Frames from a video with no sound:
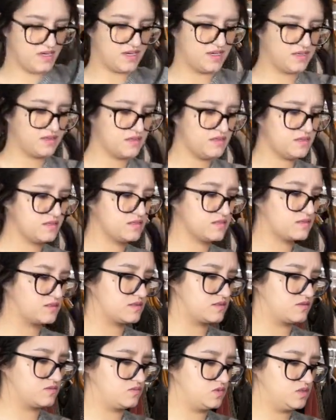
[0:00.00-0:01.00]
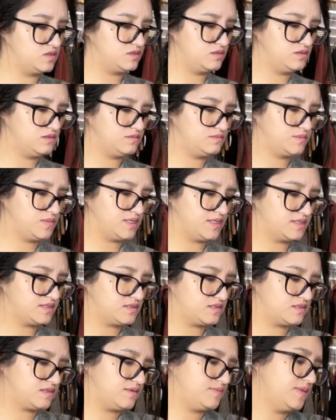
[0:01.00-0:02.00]
I think this is a wool blend.
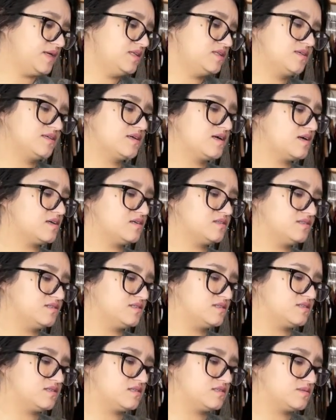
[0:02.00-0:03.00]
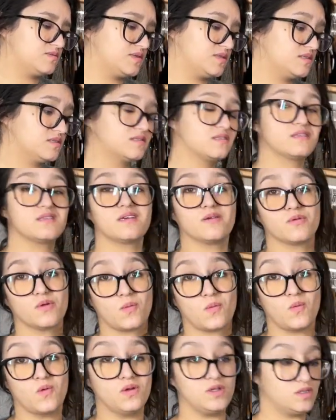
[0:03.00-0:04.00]
I mainly got all these things because they were
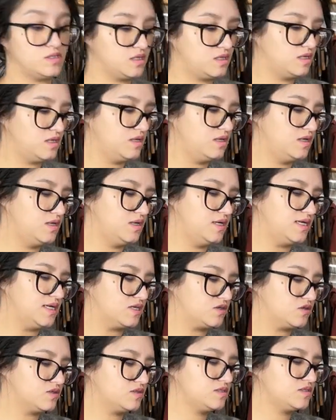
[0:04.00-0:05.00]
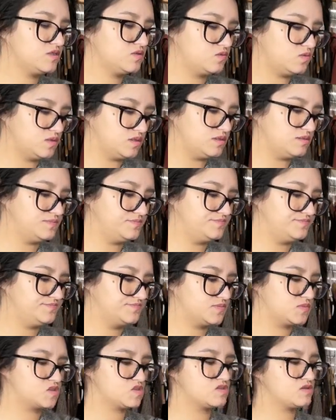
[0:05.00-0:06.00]
wool, acrylic wool.
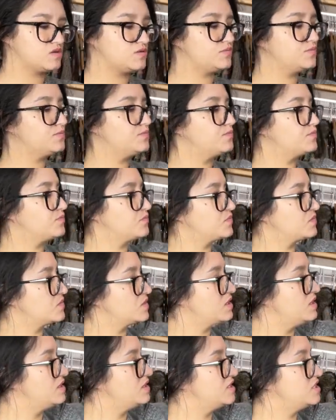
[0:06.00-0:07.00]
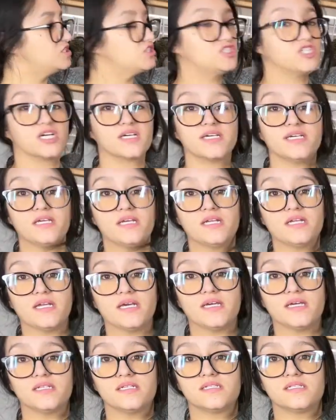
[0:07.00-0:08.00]
So chunky
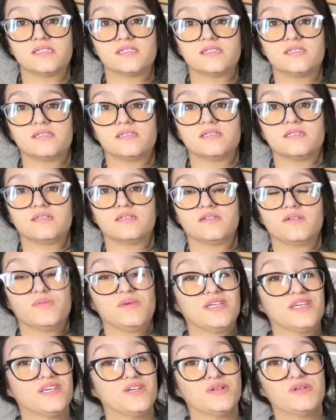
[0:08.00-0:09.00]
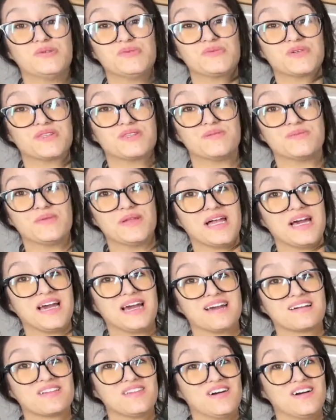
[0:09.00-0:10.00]
knit, be cute with the
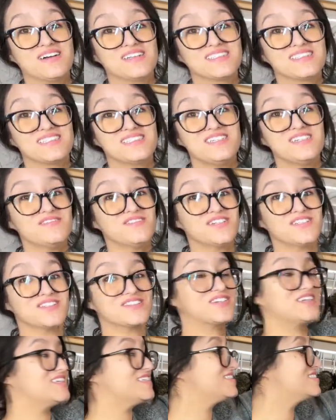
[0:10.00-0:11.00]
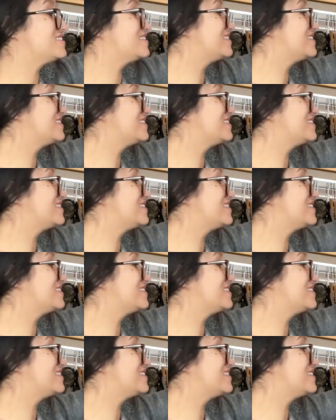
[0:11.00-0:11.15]
black long sleeve under it.